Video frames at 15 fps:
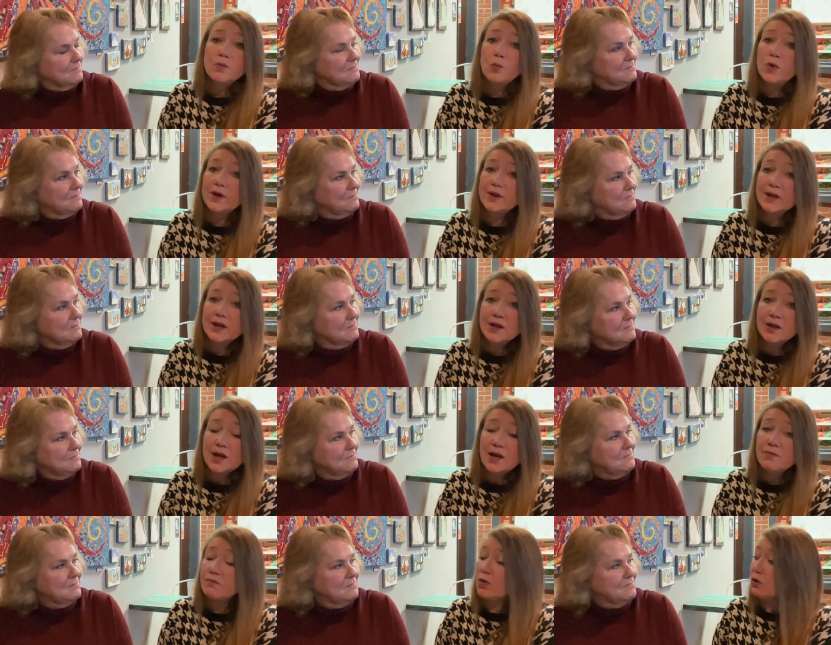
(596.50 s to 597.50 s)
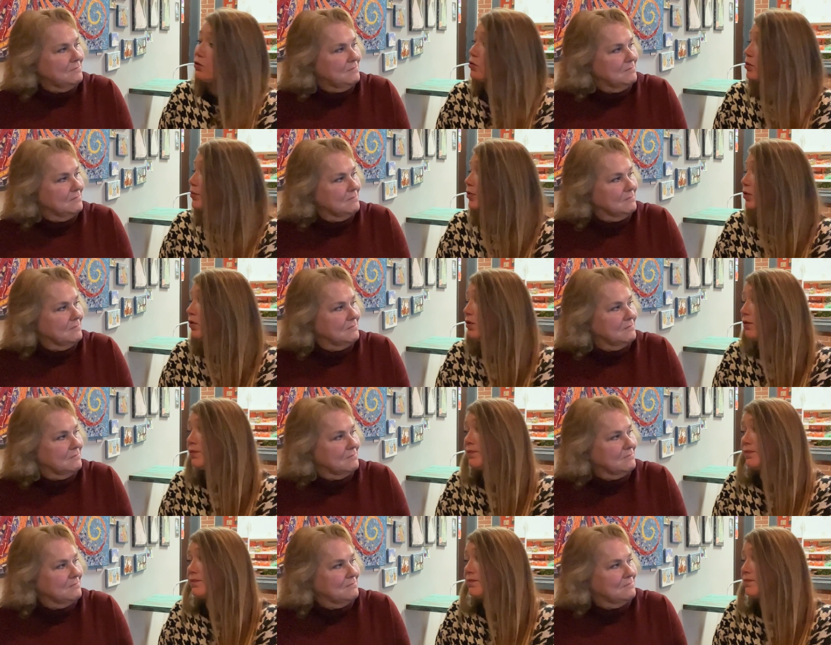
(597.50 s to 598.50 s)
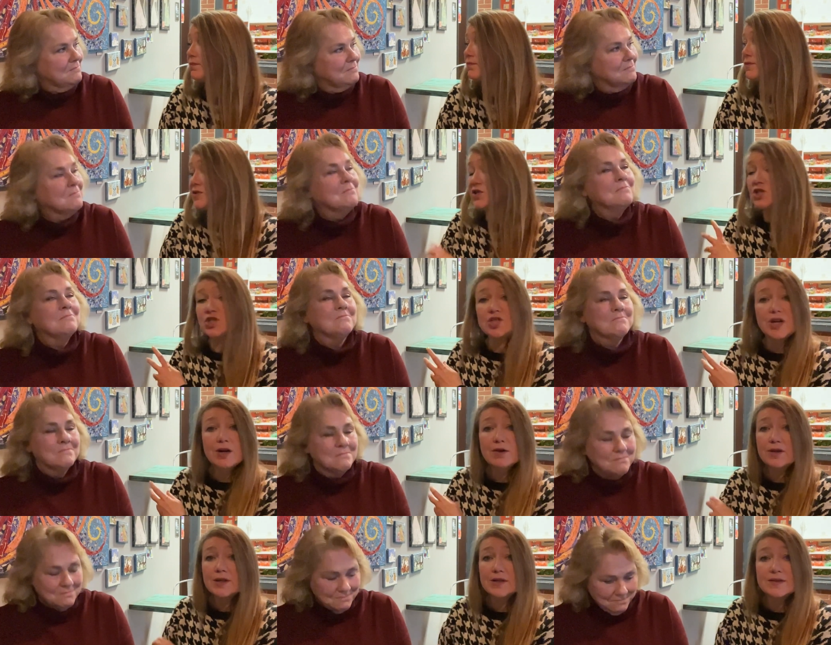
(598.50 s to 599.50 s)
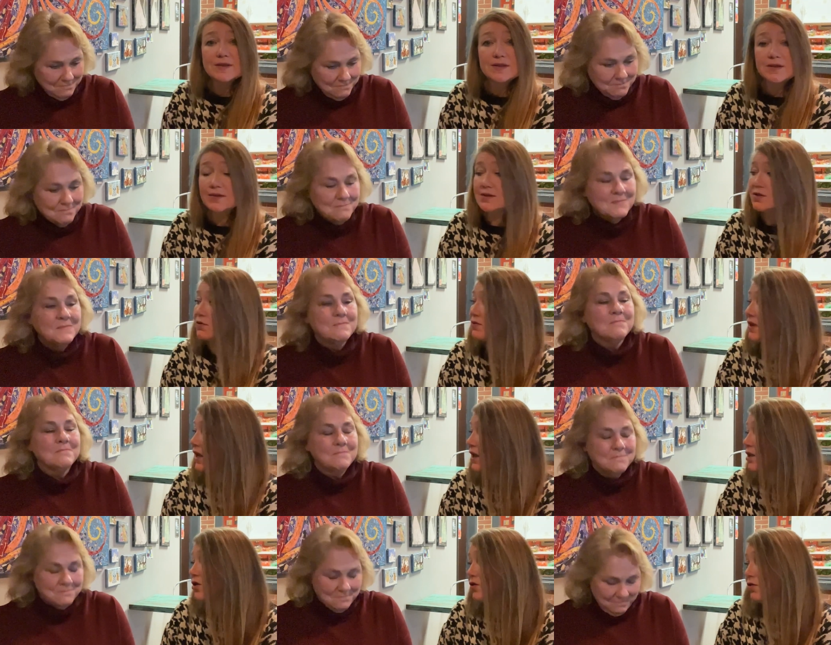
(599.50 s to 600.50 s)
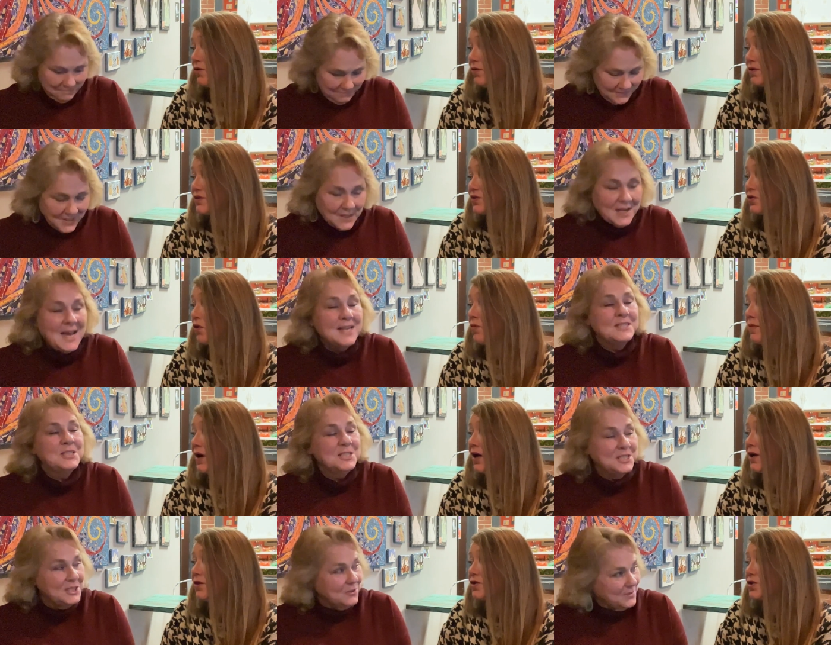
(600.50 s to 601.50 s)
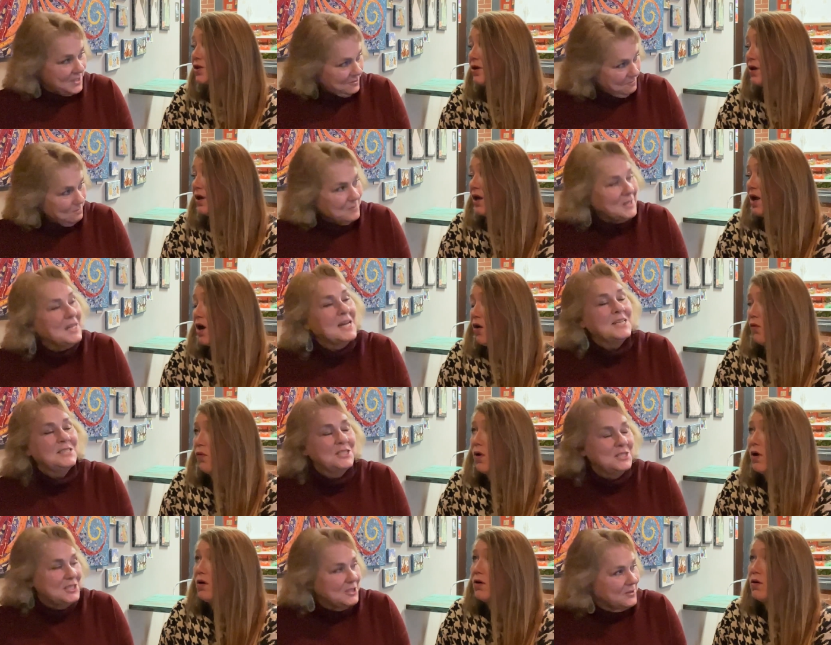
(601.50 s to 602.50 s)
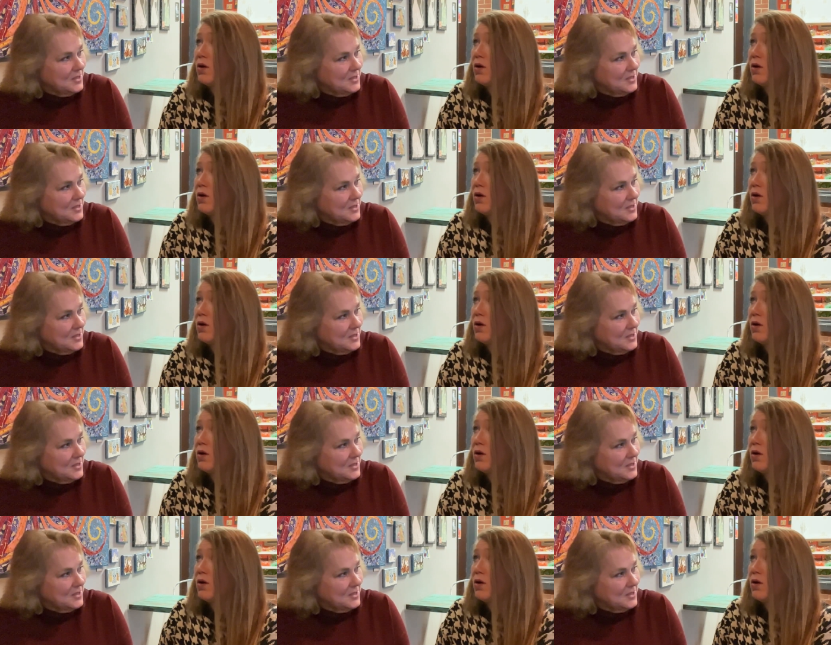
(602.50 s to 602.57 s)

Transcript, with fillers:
Speaker 1: willing and vulnerable to mm. share this. So thank you Glad so much. Glad to do it
Speaker 2: glad to do